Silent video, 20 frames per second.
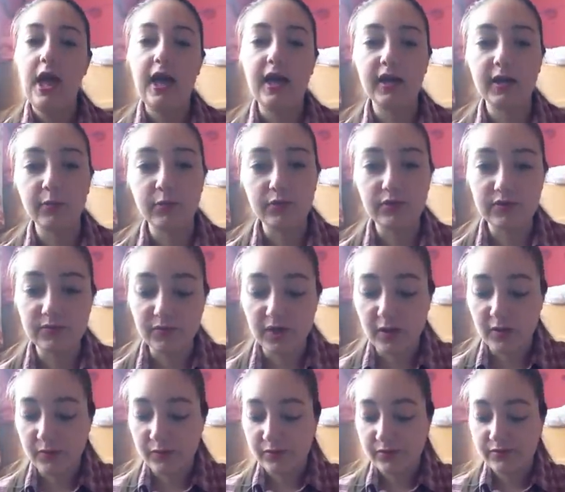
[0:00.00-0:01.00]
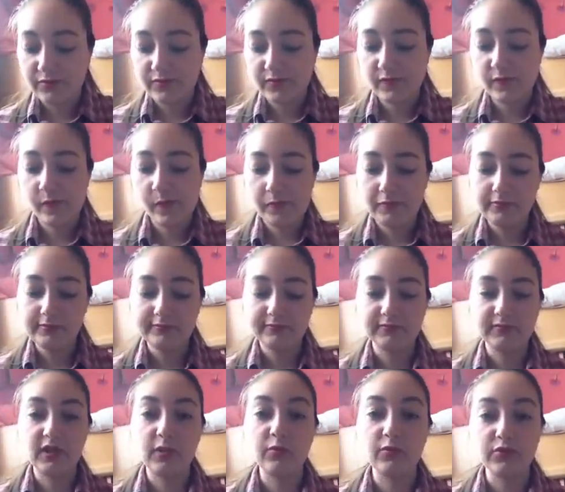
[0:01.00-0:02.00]
And I bought some eye boots.
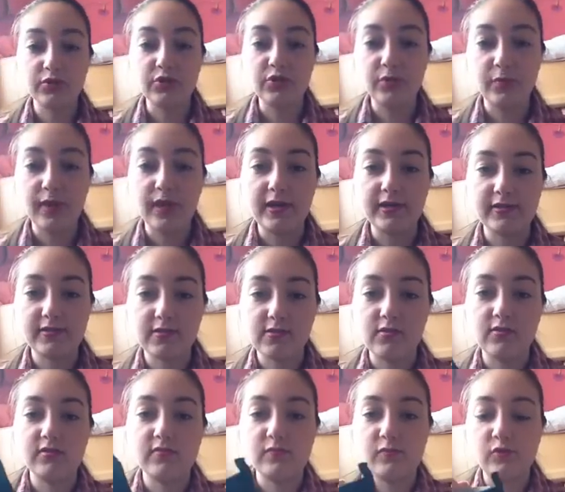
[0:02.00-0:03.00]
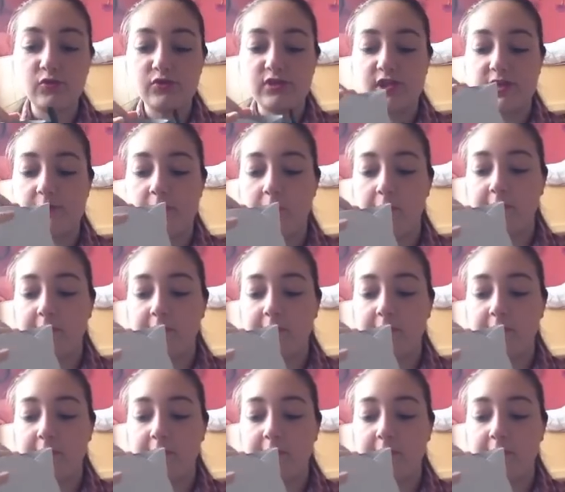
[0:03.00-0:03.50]
I bought two pairs because naughty.